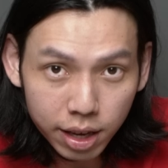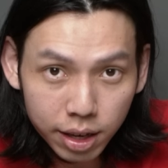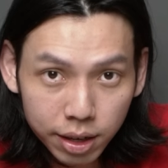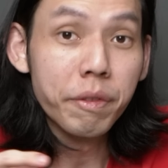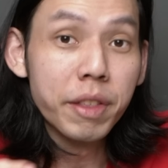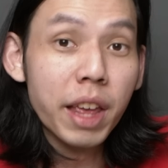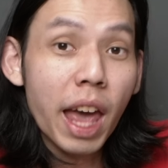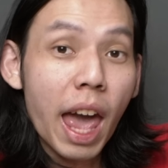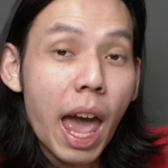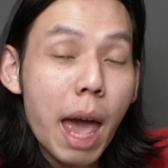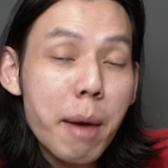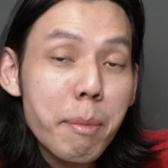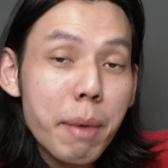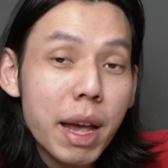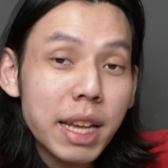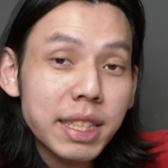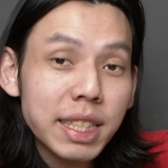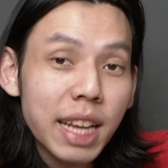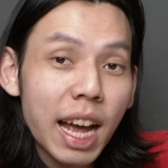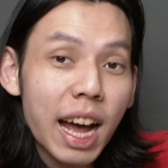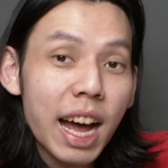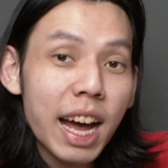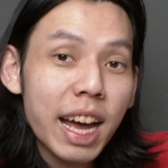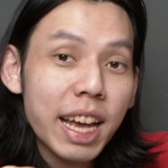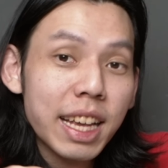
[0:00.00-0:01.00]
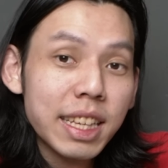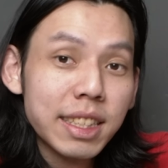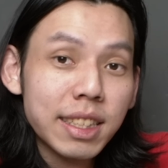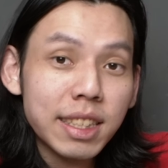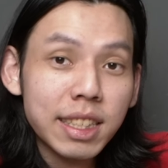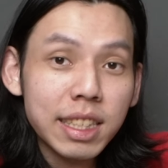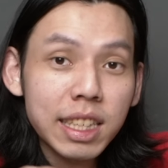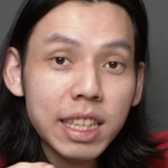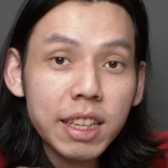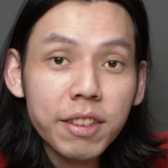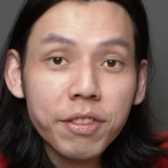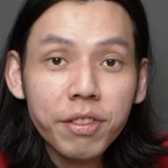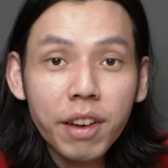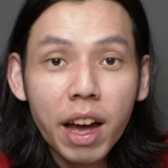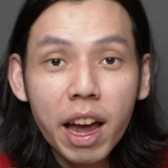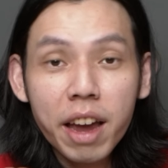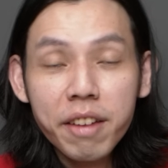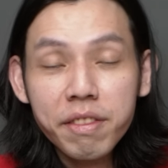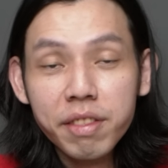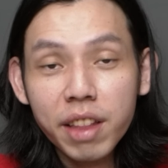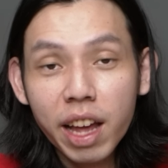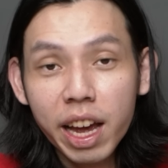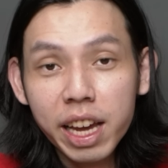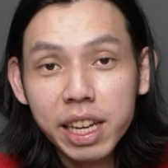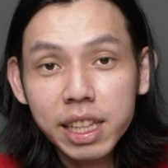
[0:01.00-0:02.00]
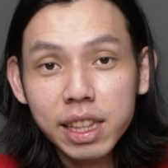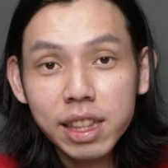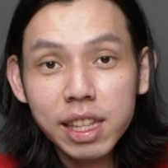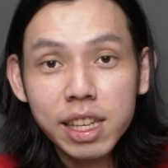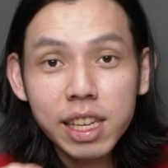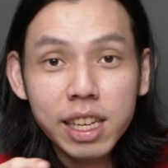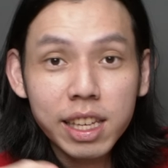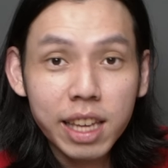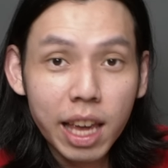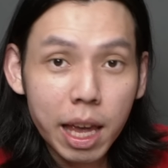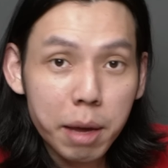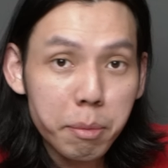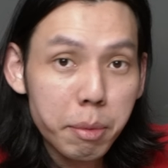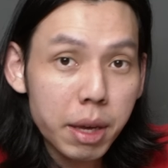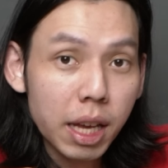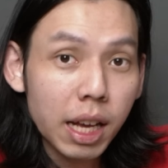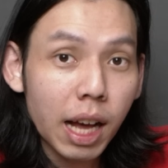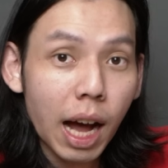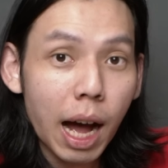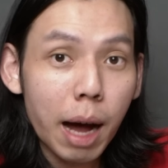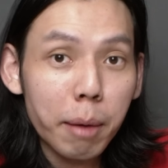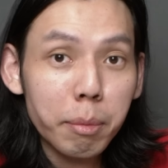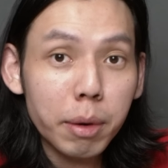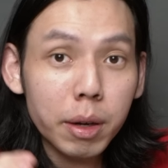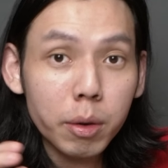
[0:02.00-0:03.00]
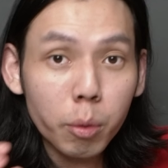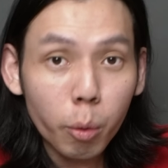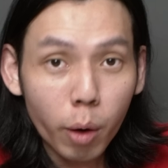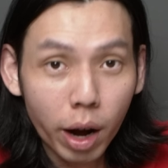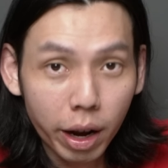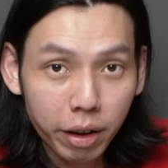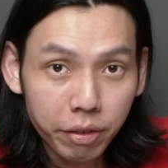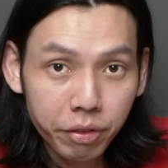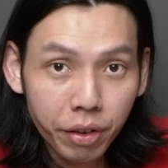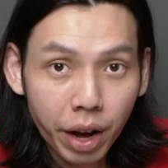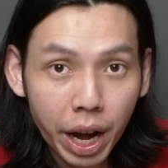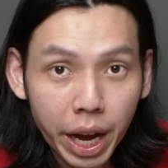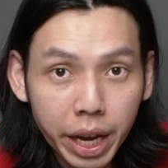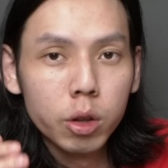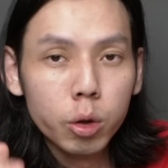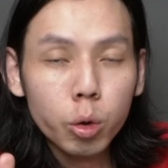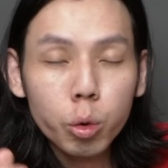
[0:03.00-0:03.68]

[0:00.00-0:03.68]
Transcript: with the MSI Z590 Gaming Carbon Wi-Fi,